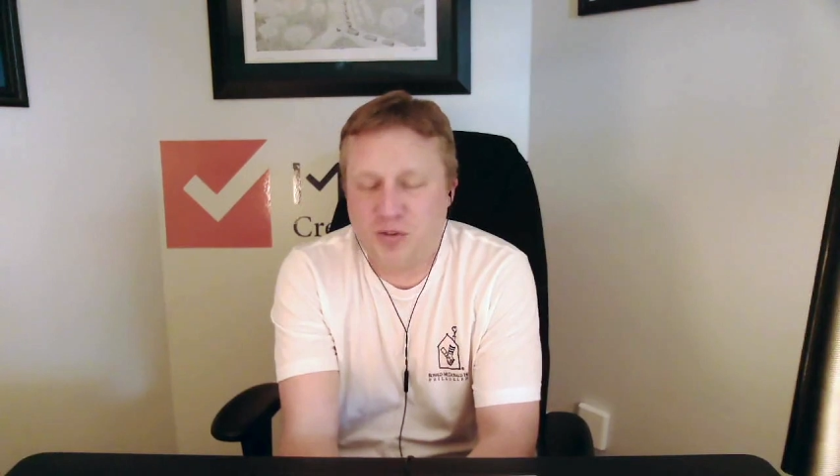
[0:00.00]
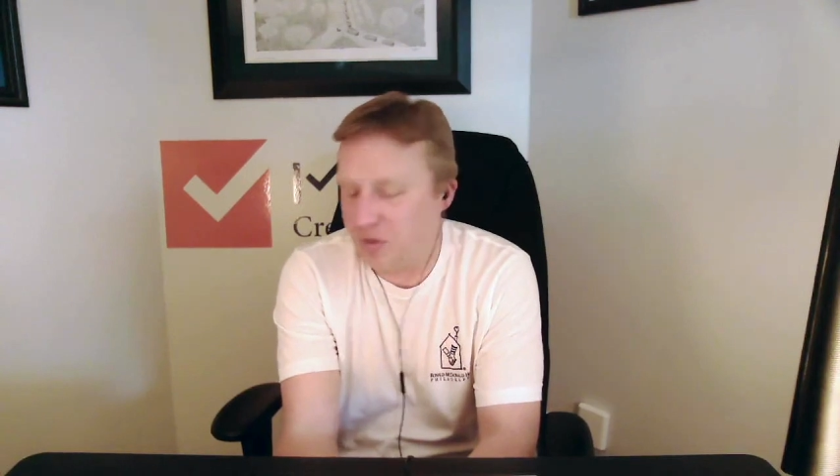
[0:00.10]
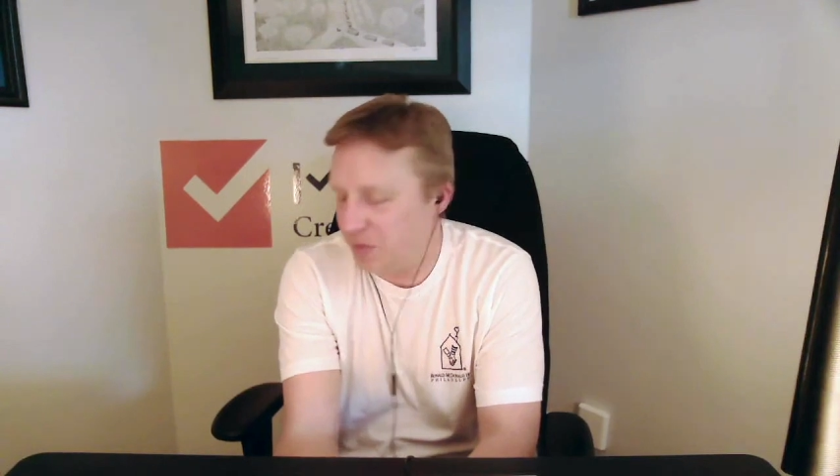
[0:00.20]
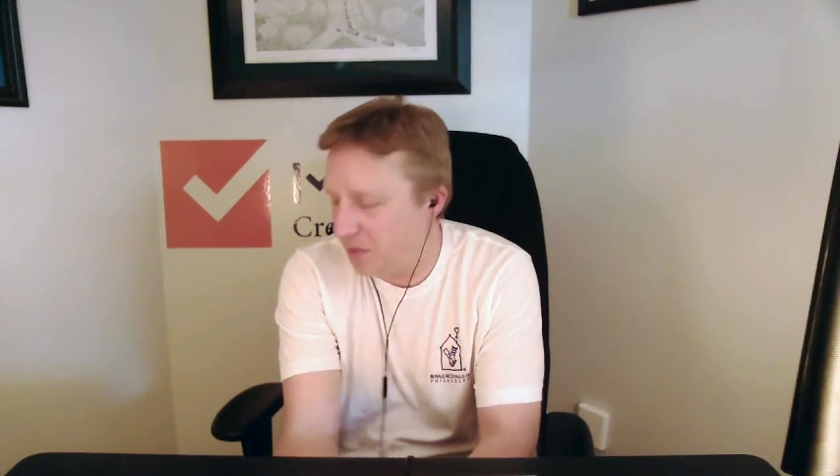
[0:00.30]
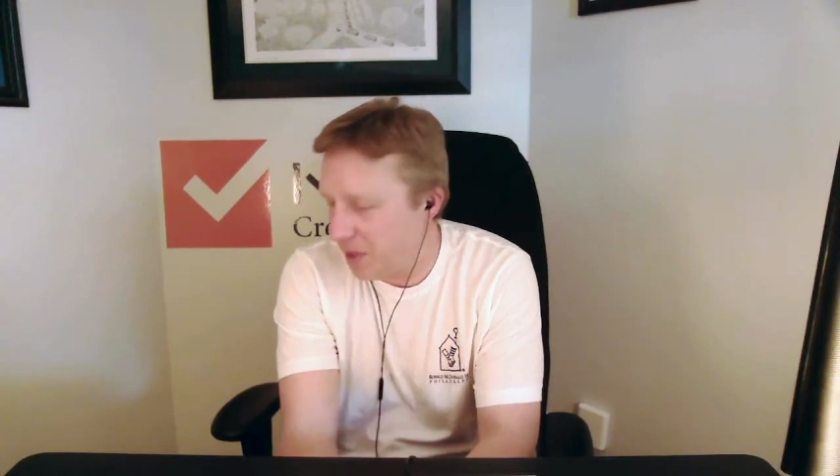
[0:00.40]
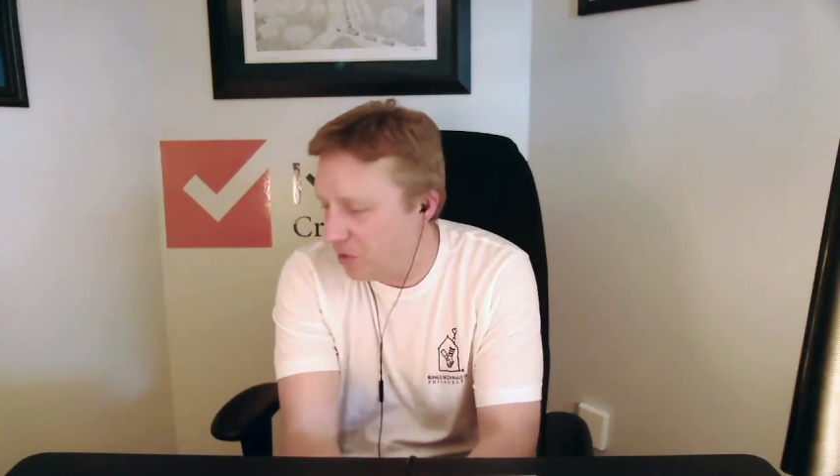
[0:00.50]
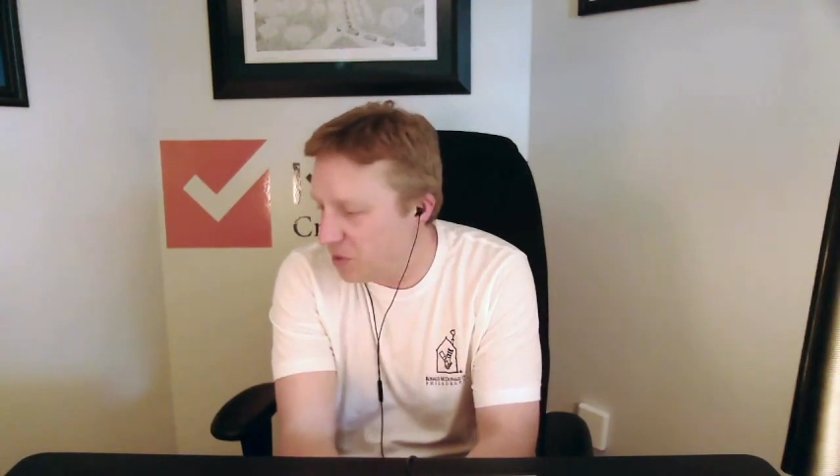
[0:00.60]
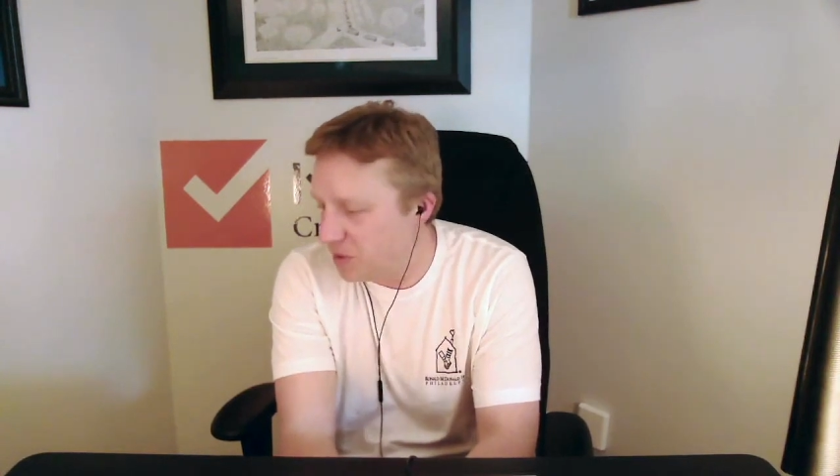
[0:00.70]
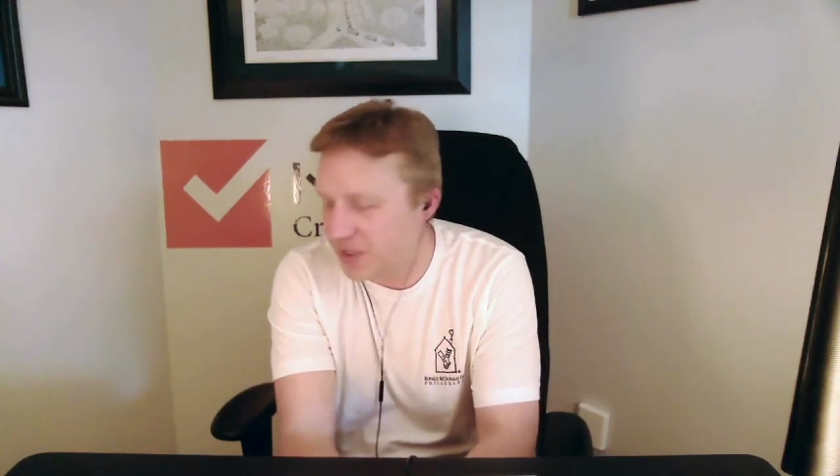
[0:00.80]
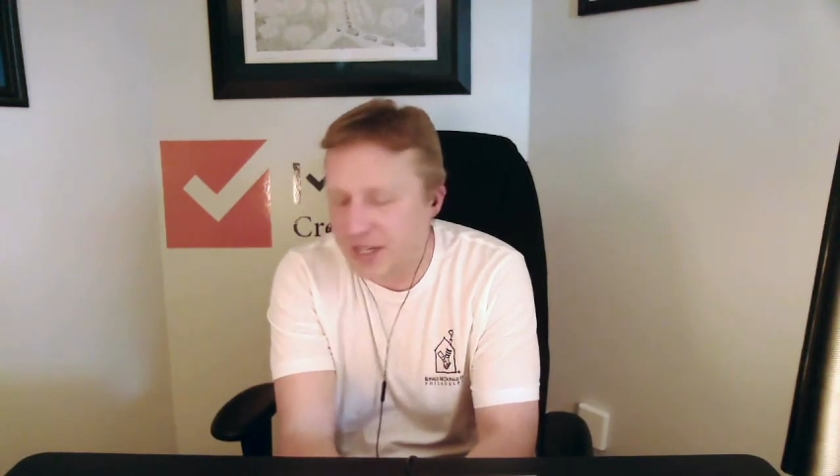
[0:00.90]
took me about
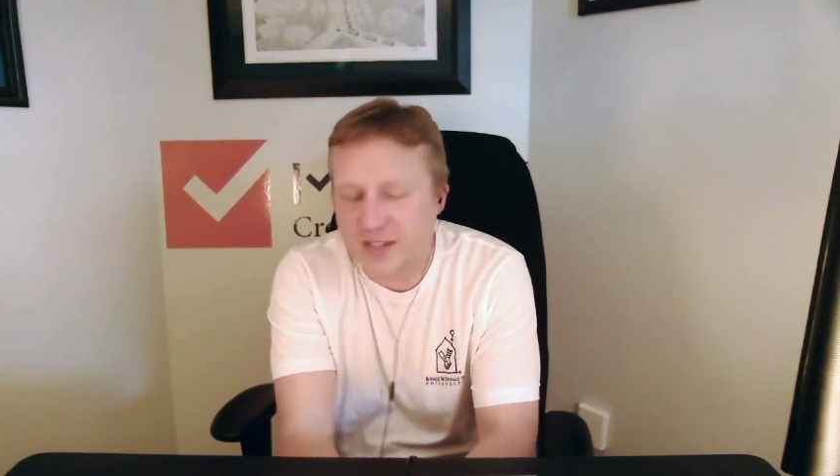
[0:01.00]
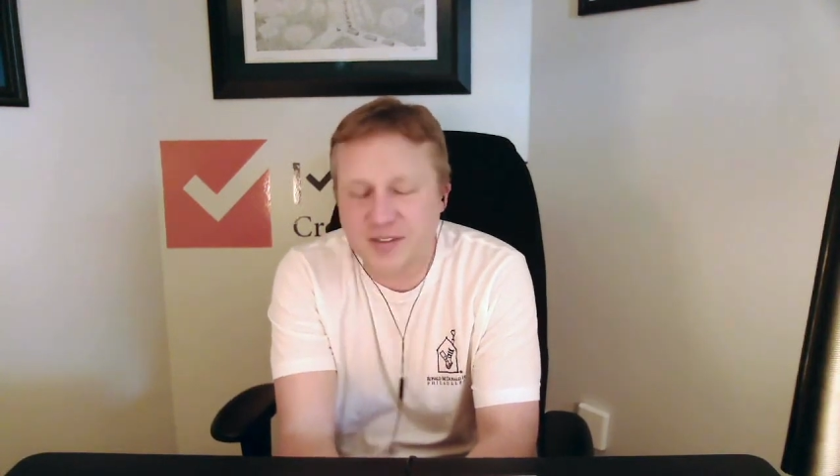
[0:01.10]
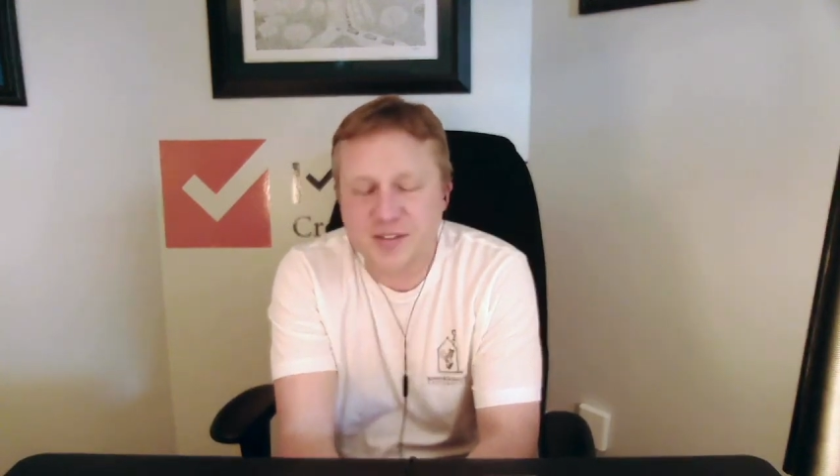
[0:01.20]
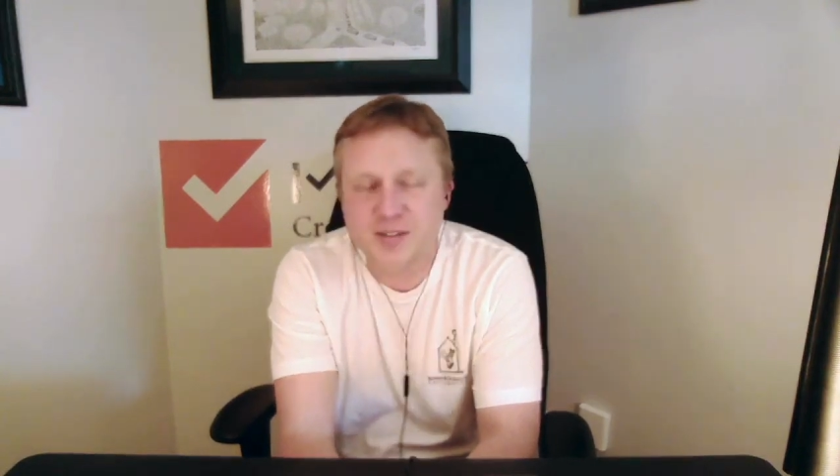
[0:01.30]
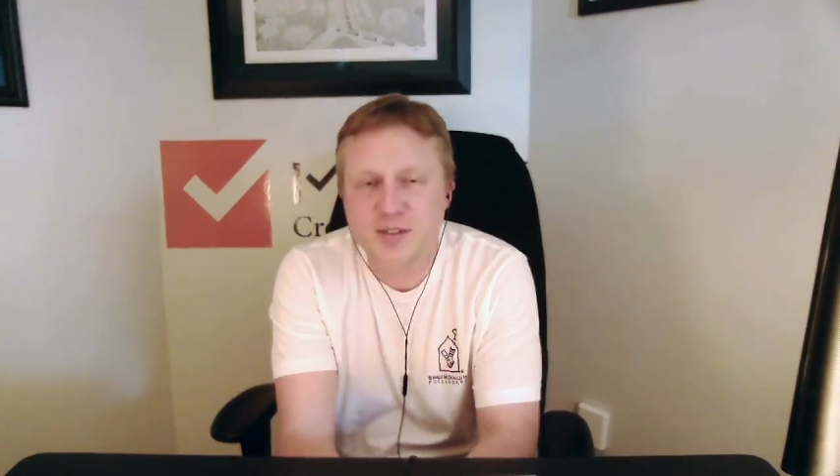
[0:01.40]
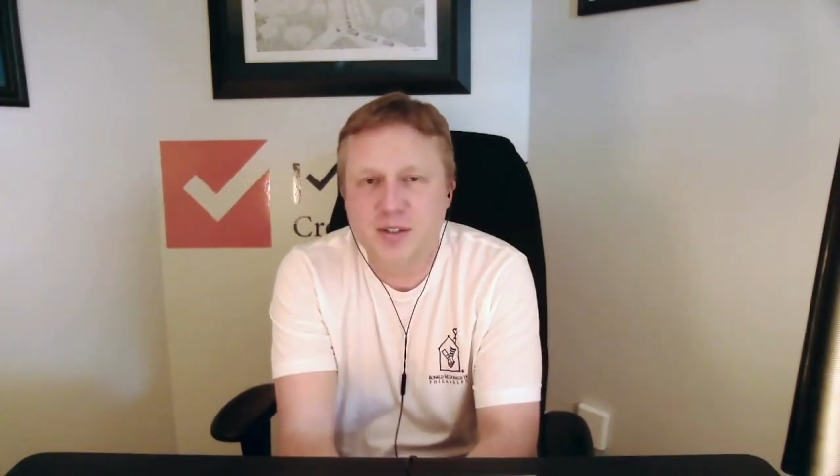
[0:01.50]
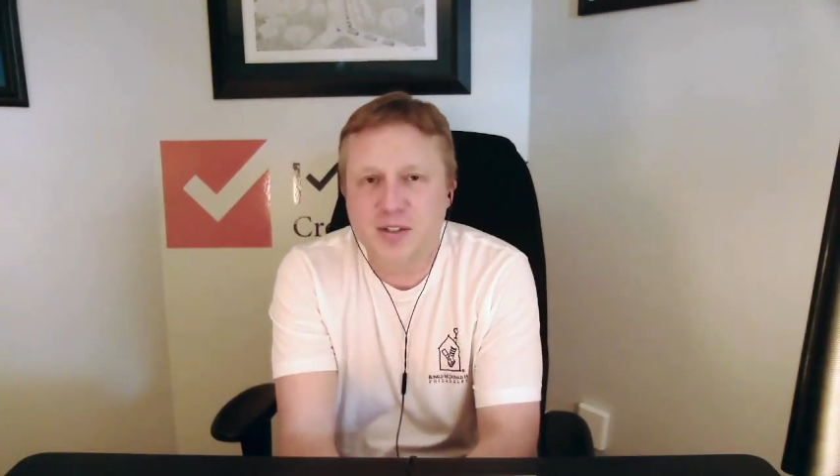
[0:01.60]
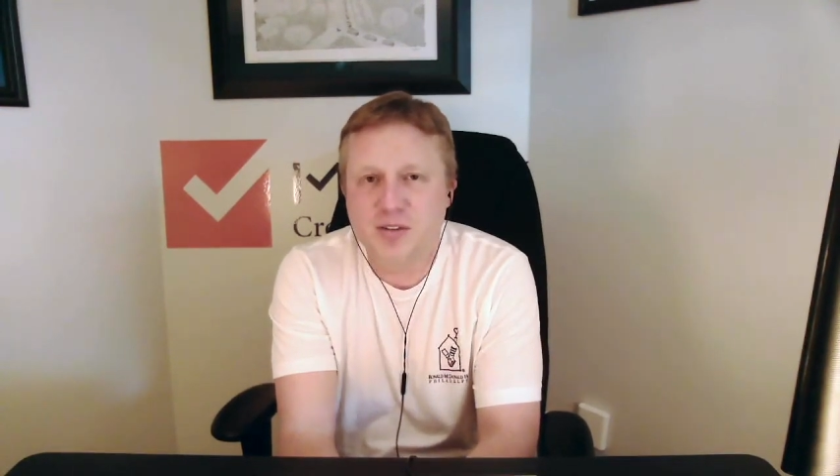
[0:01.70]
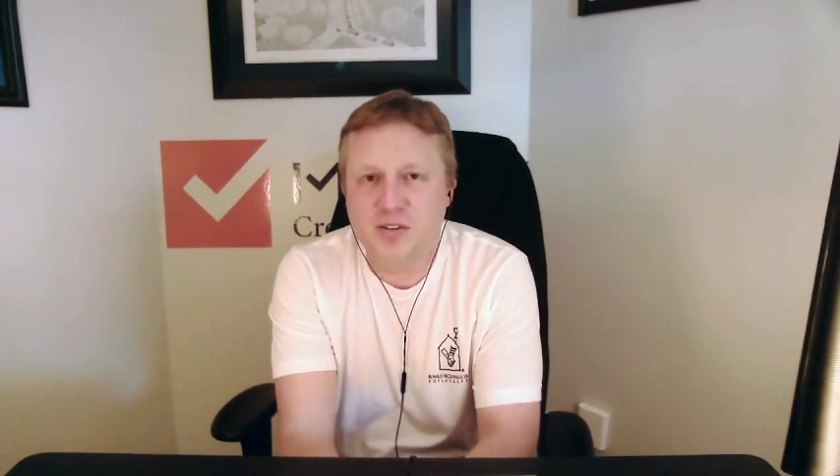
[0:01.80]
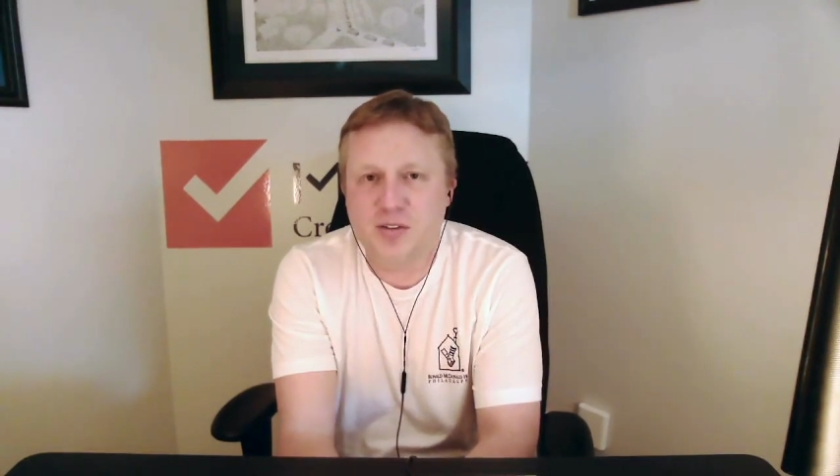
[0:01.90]
2 seconds
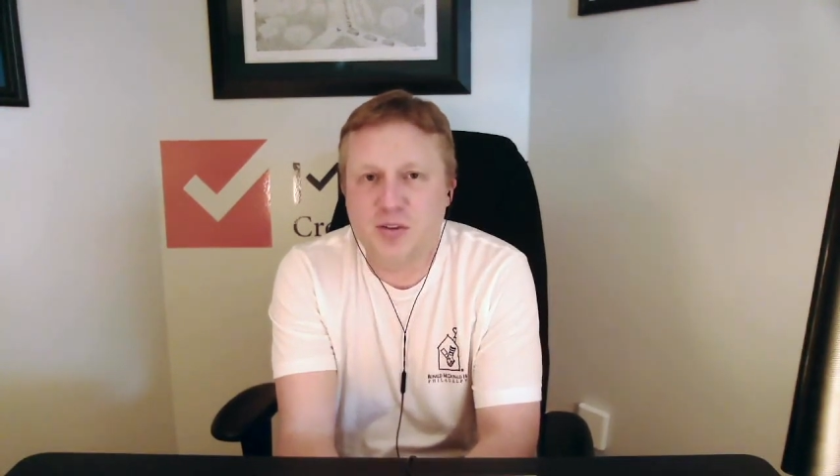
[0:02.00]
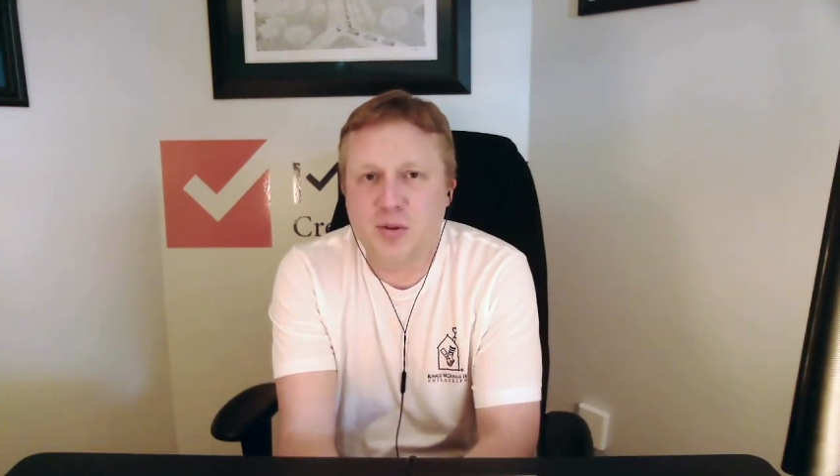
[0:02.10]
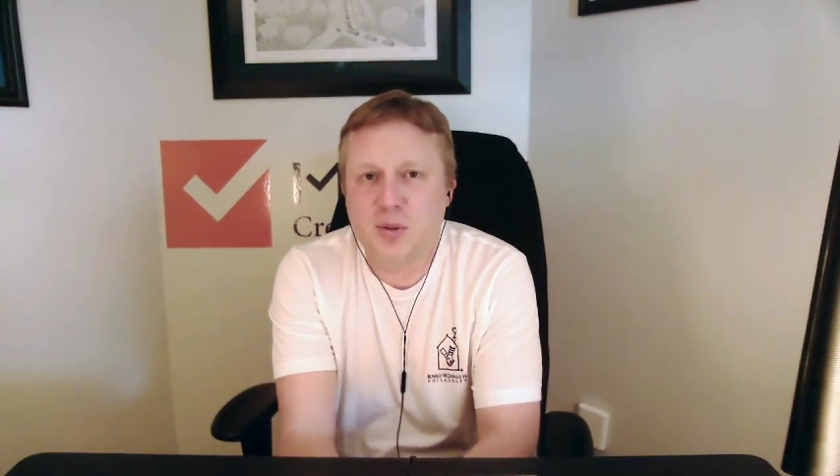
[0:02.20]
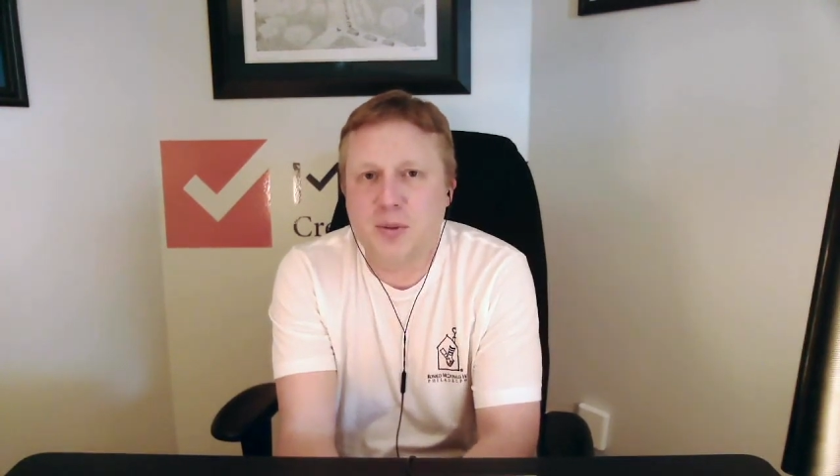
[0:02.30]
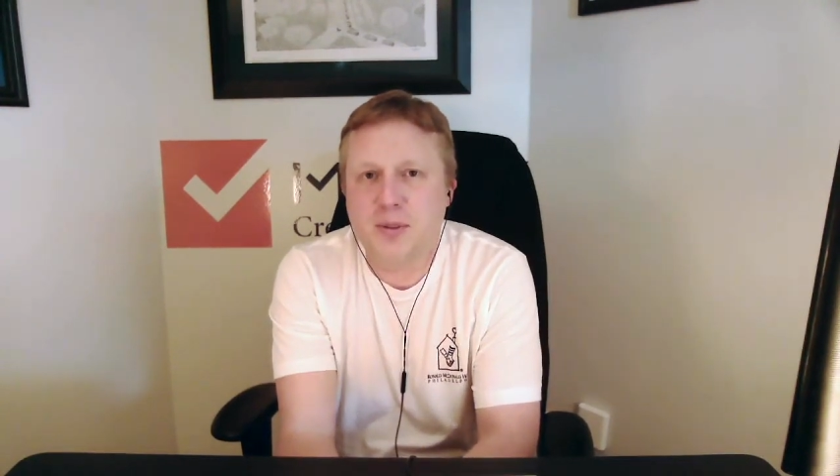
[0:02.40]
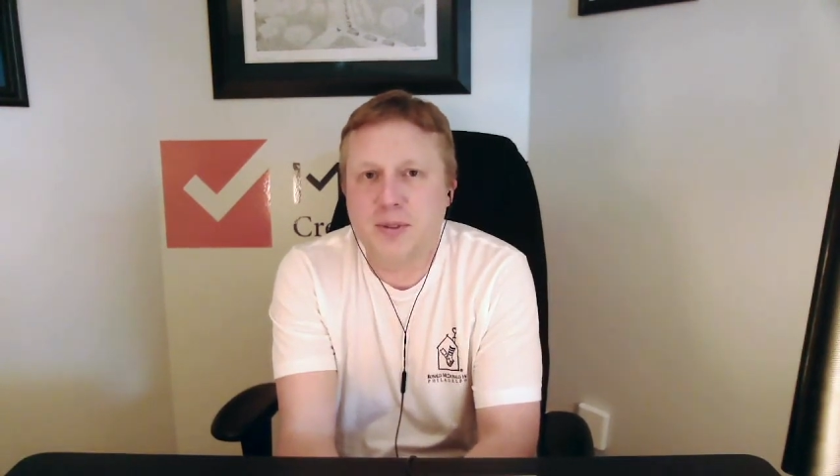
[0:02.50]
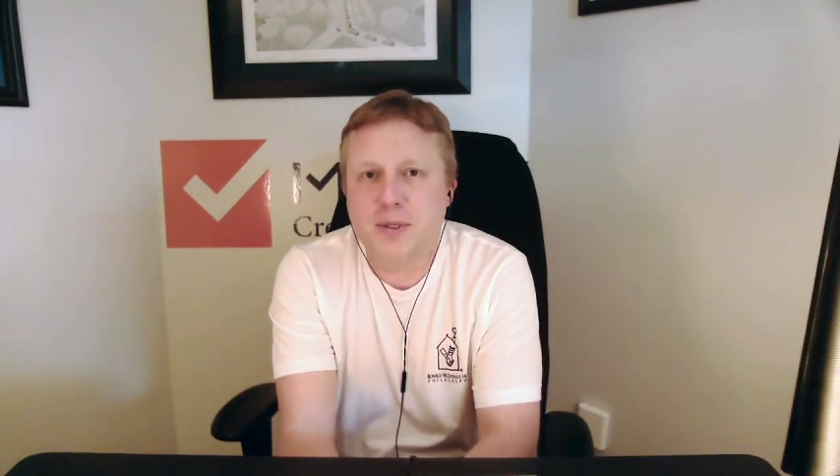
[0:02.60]
to do,